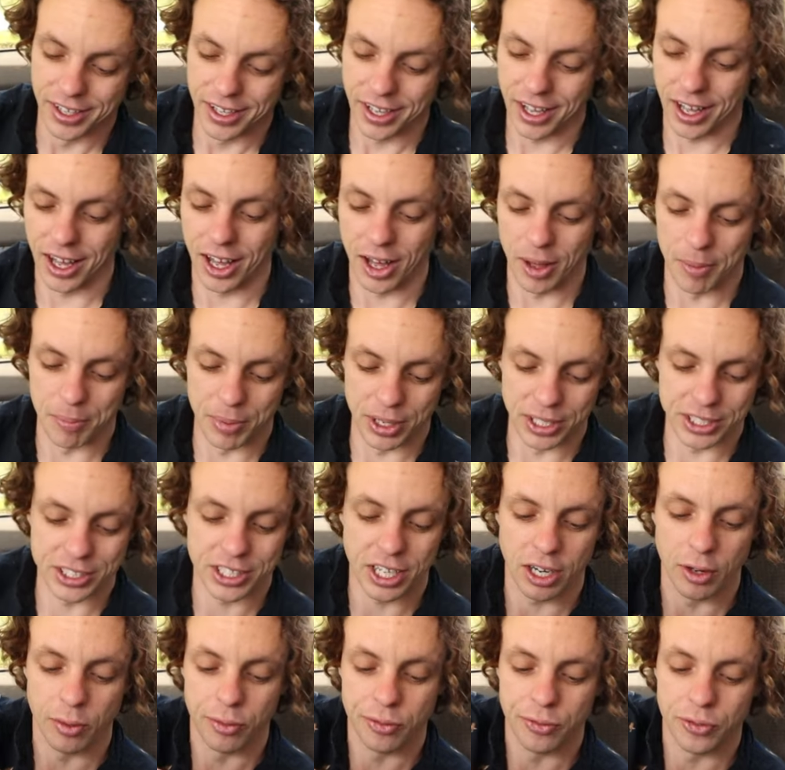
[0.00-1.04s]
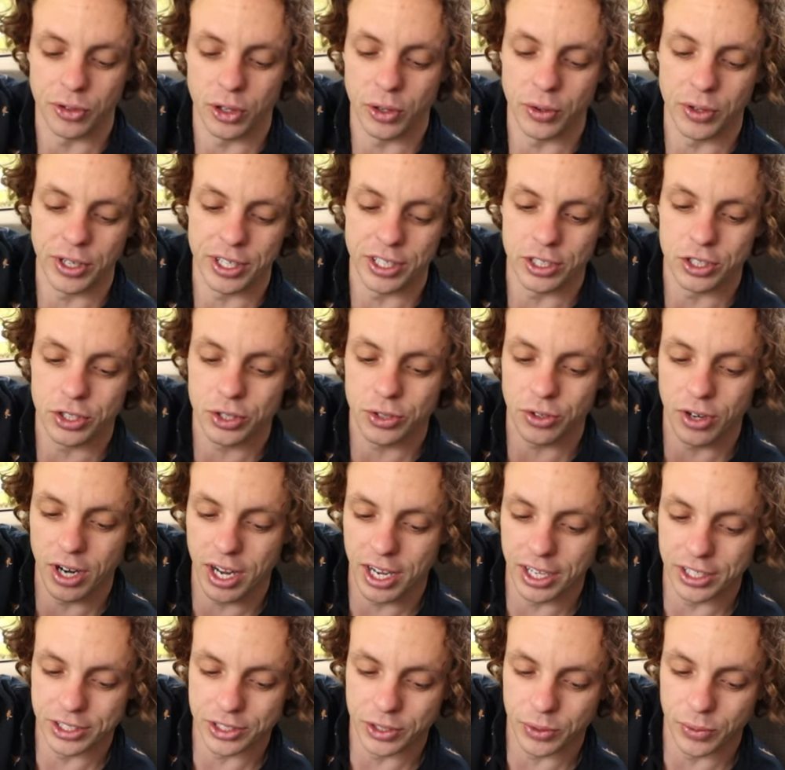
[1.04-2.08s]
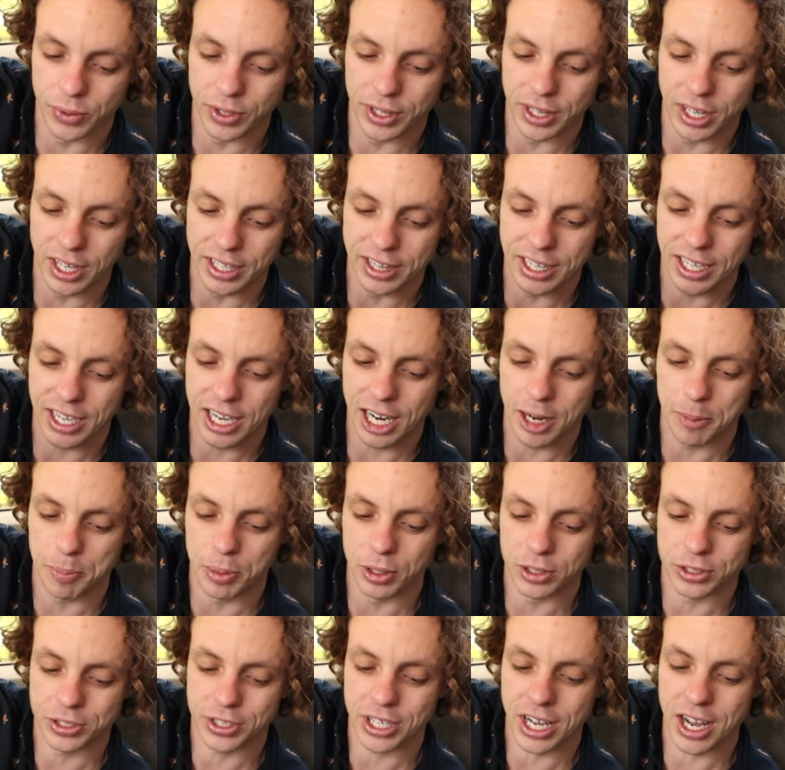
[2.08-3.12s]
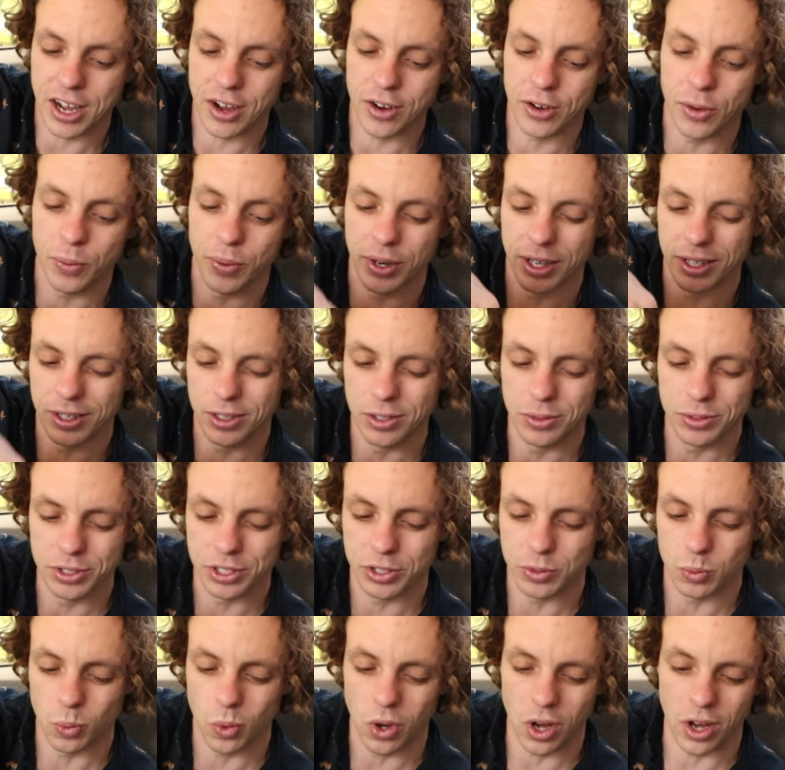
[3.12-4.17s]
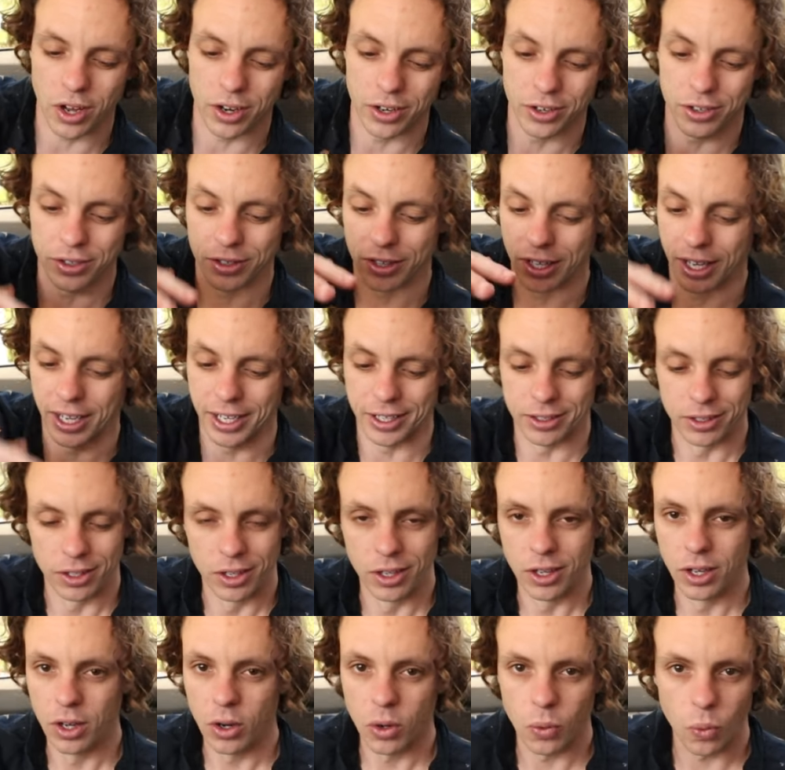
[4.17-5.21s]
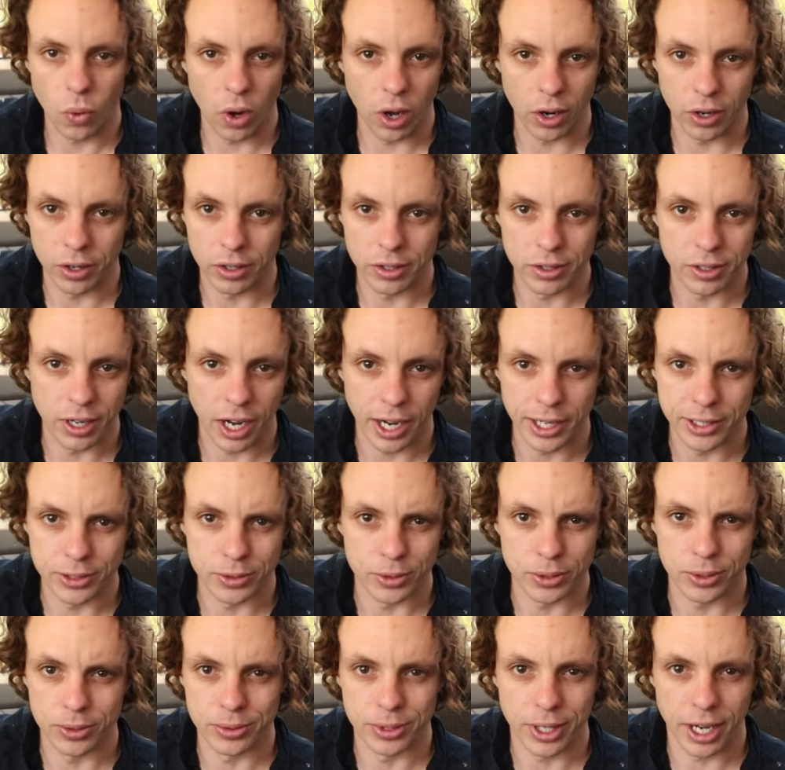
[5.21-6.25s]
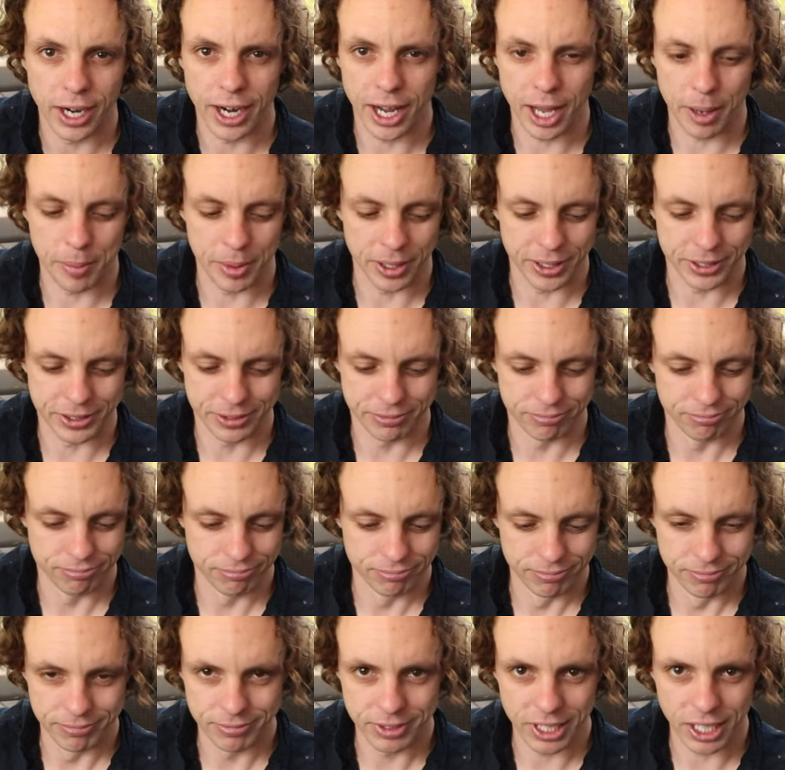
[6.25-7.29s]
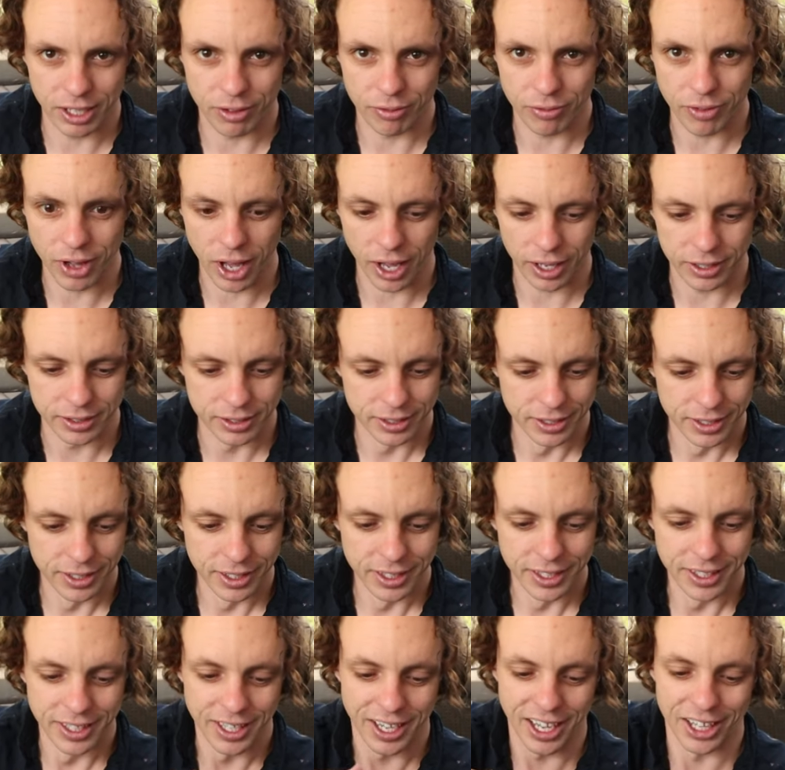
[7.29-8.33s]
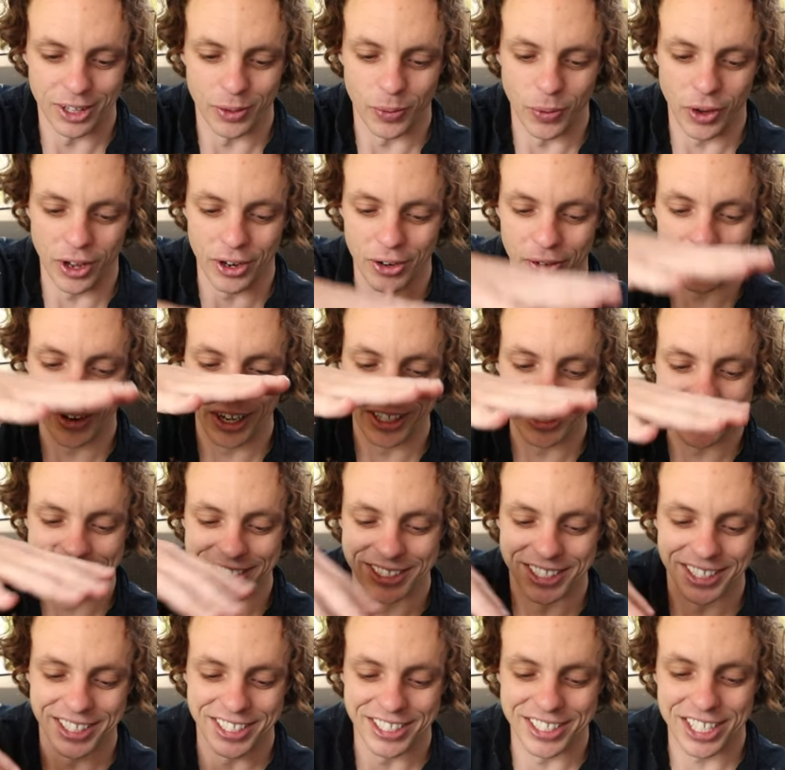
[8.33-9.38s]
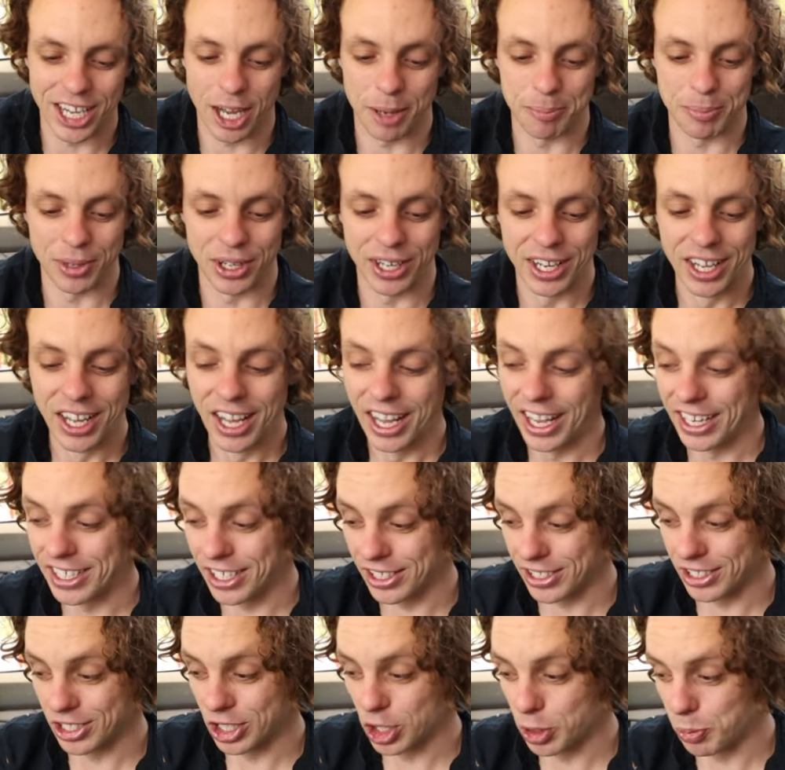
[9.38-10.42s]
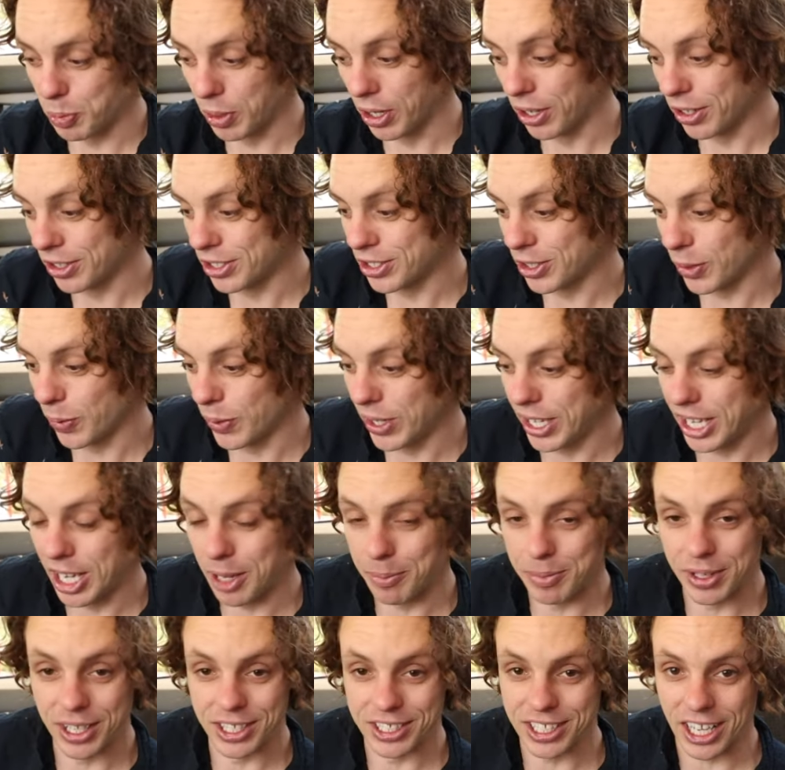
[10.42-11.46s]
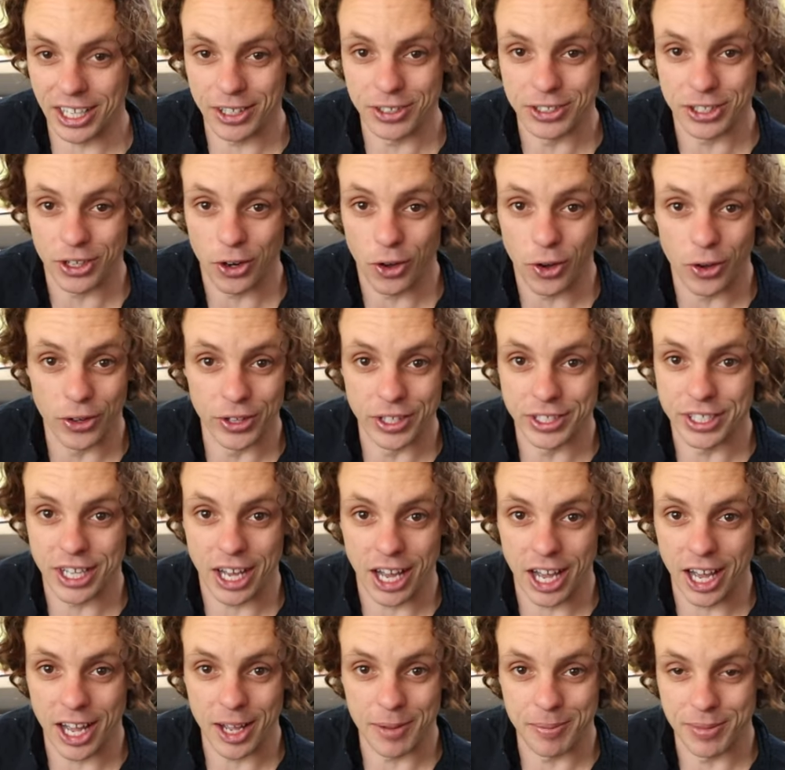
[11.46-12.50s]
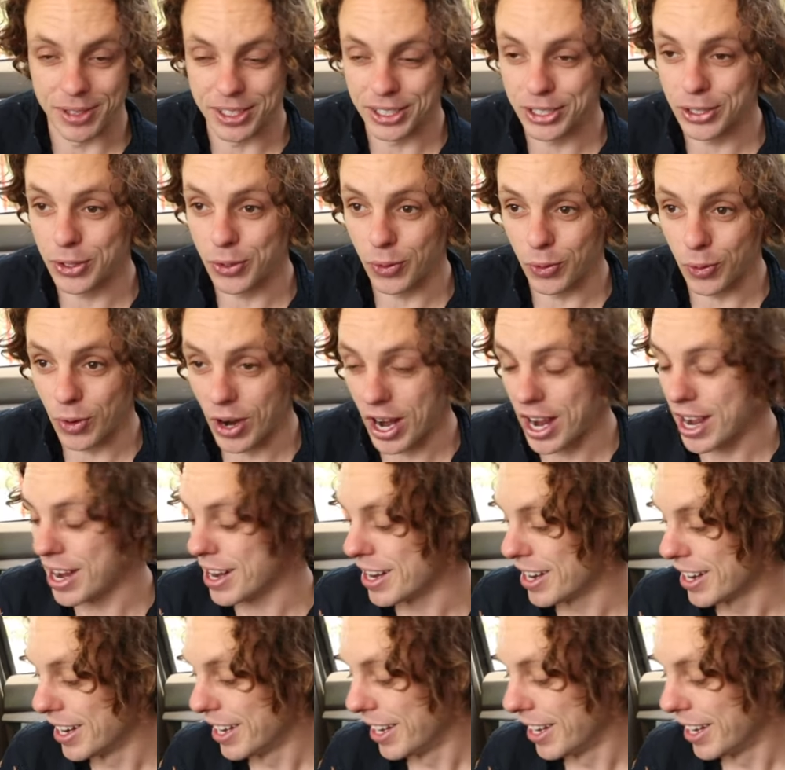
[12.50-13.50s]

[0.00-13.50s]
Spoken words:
but it's got a floating tray. So when like they kind of push down or when it loses water, like water hydrodynamics take effect and the water rises to the top, but it doesn't spill. So we keep this, I use it all the time. It's great